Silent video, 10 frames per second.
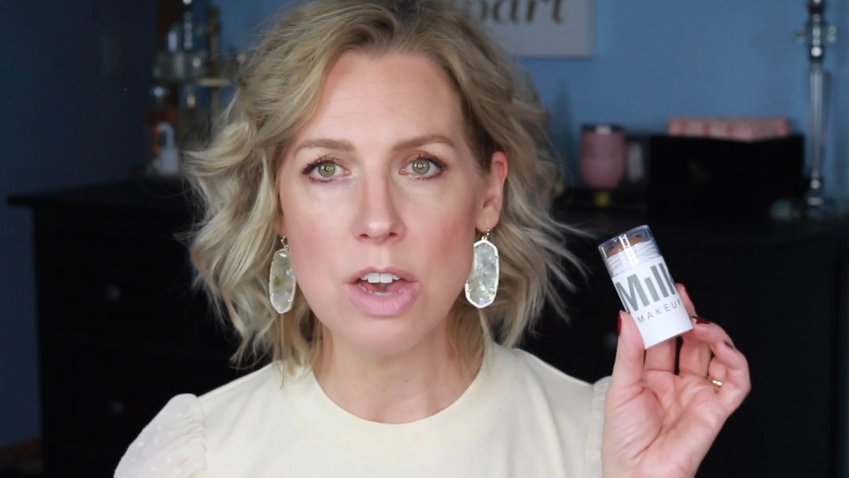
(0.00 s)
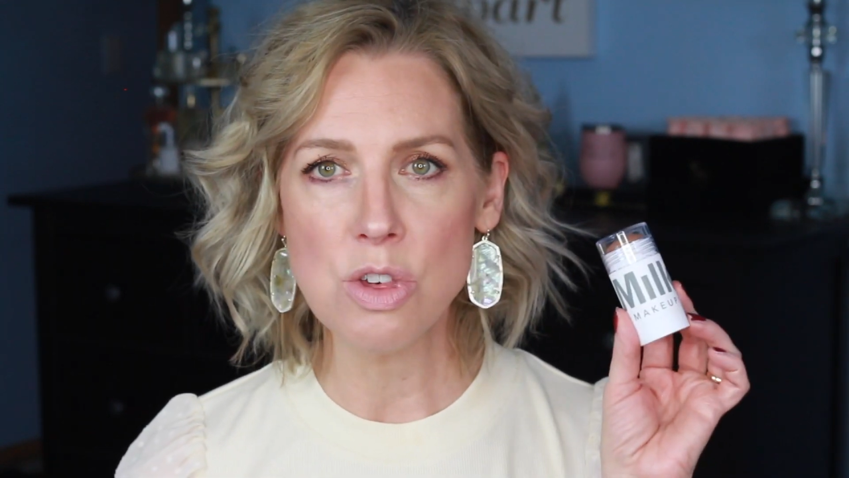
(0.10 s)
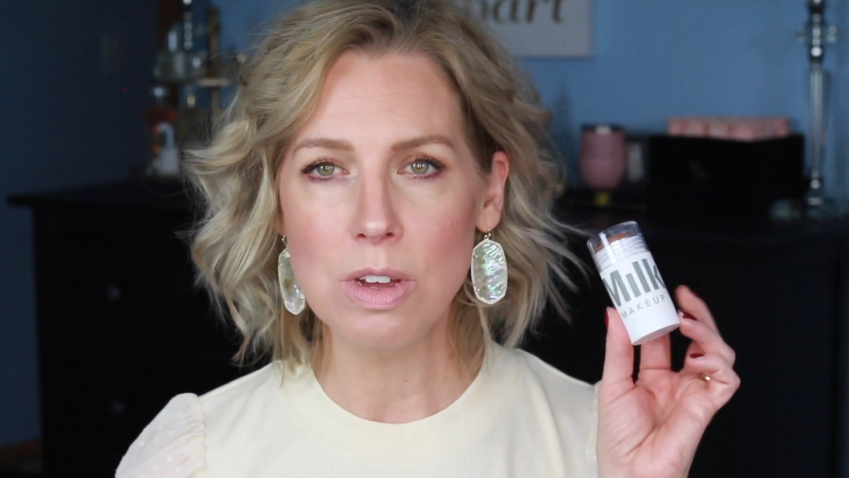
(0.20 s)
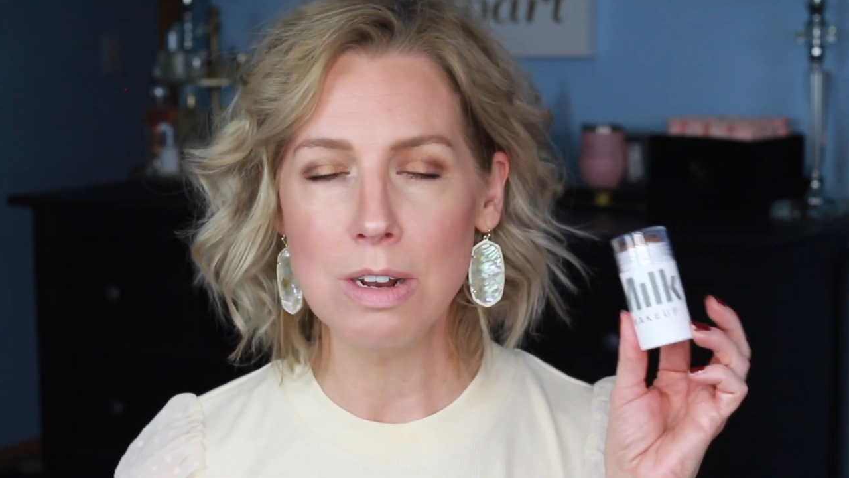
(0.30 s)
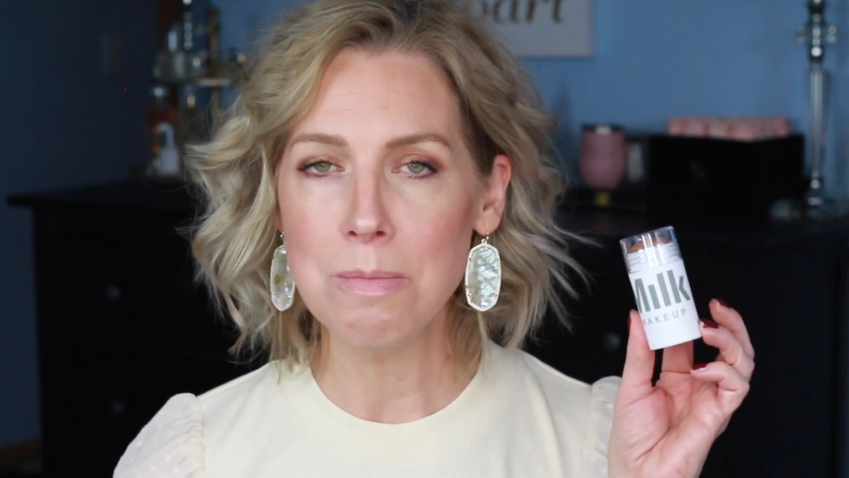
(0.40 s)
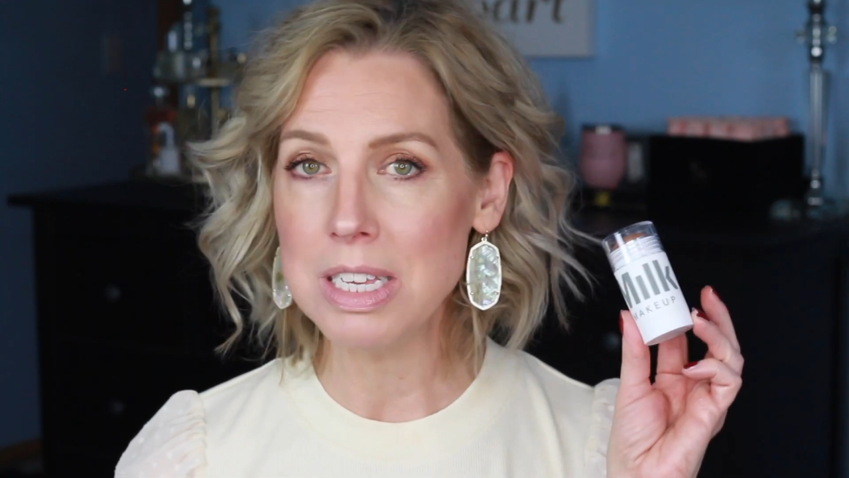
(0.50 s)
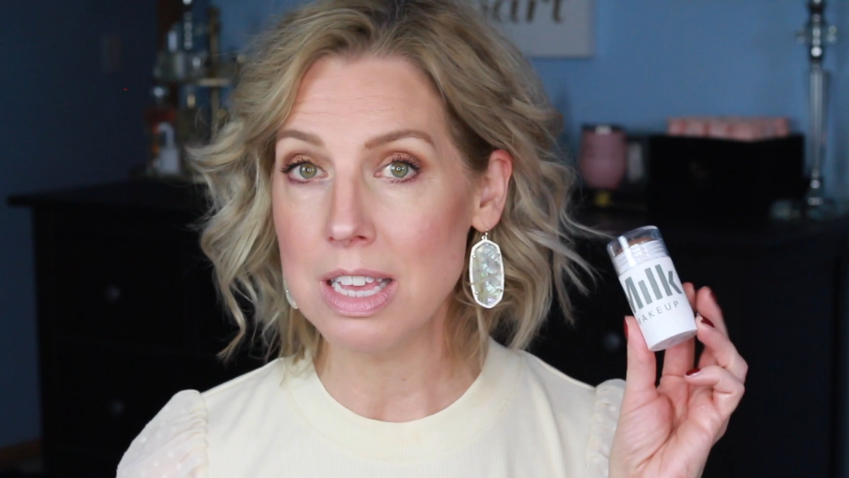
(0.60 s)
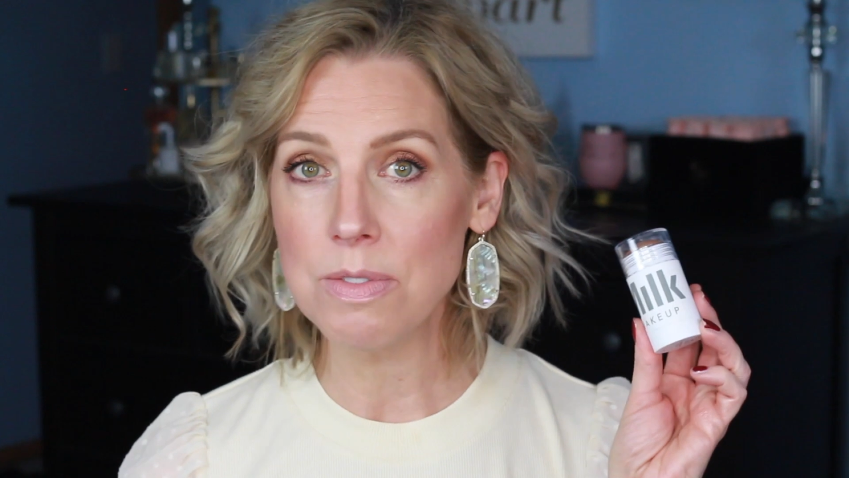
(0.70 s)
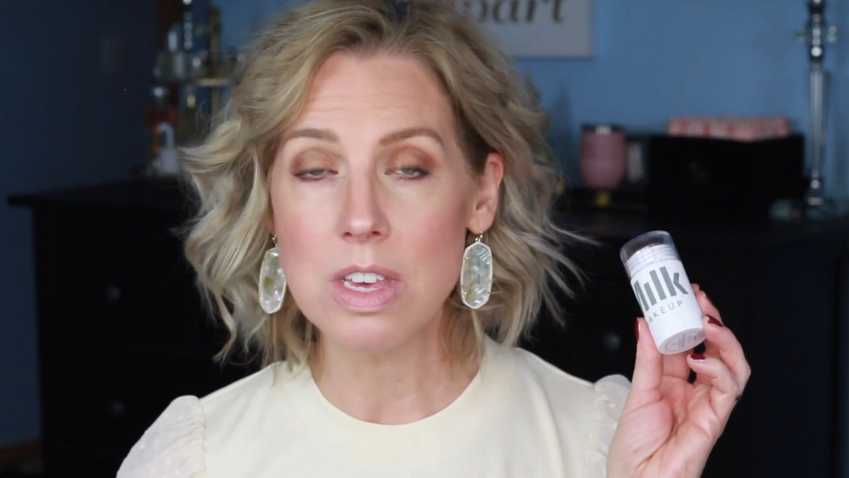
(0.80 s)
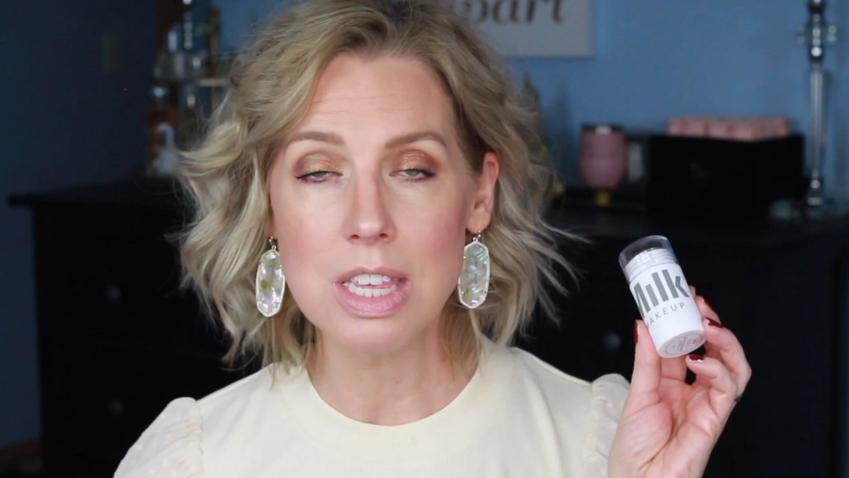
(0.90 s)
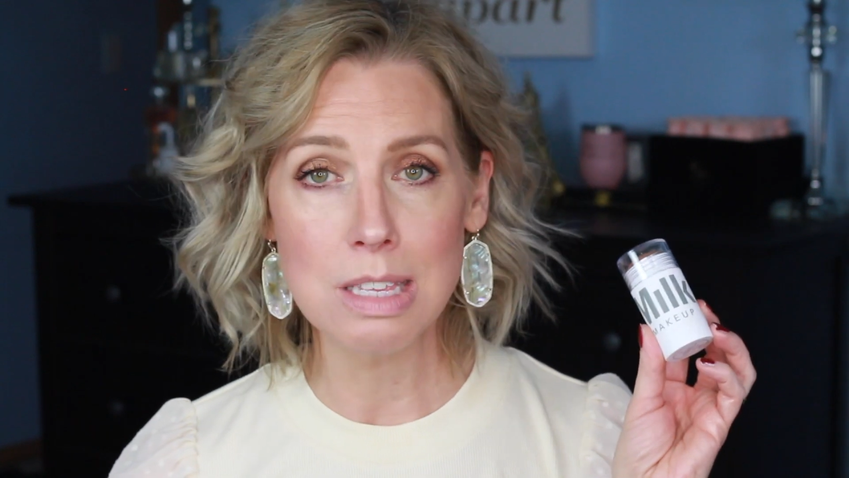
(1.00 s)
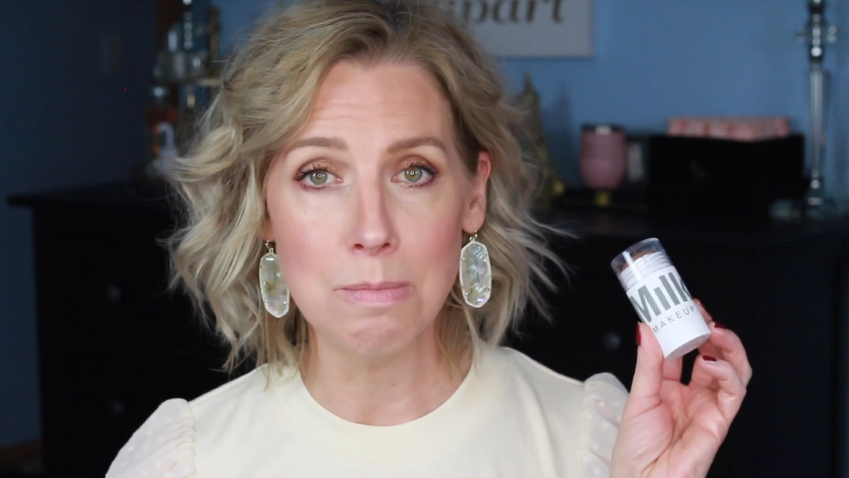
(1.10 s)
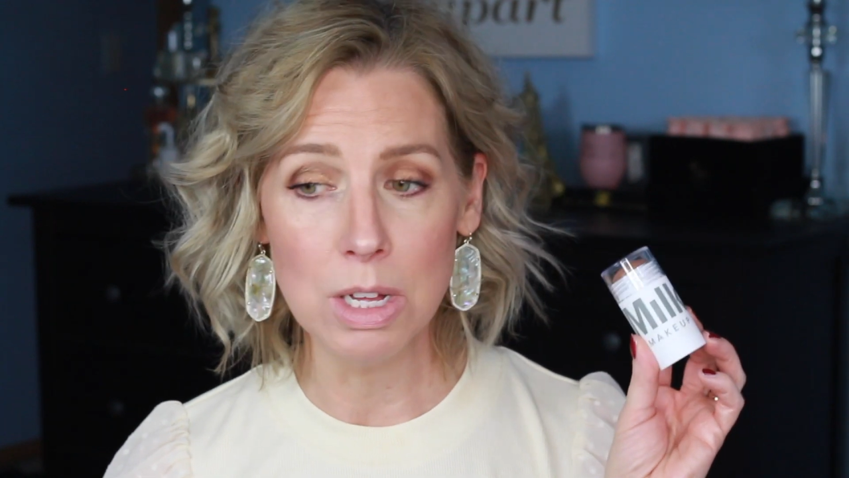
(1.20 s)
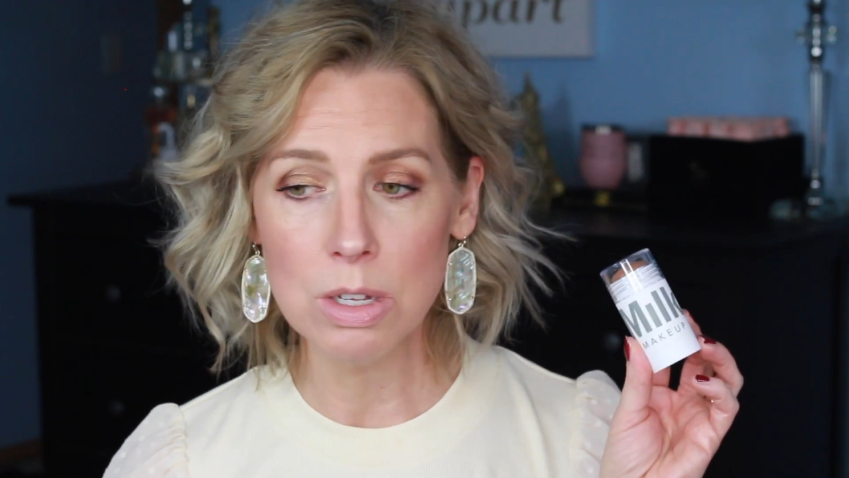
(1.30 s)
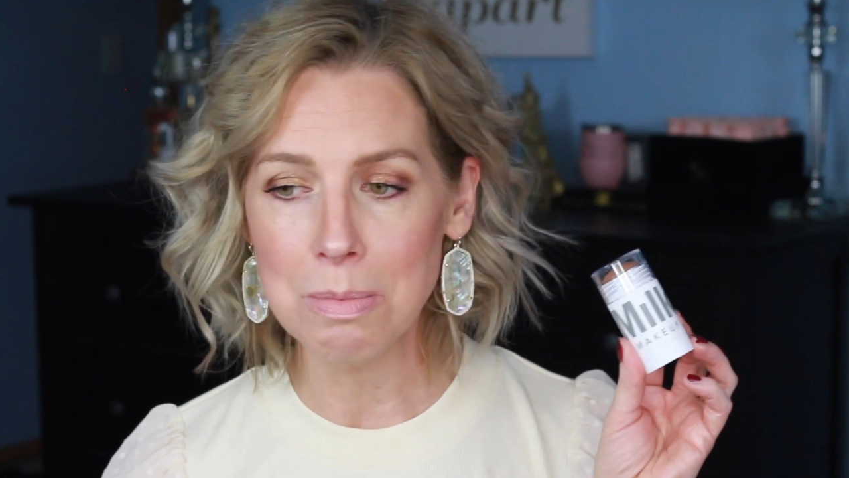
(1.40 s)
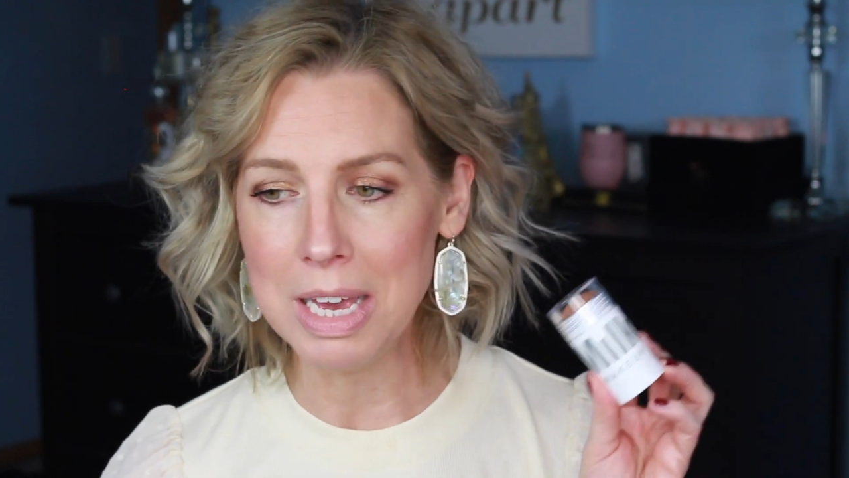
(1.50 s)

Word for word: treated myself to this Milk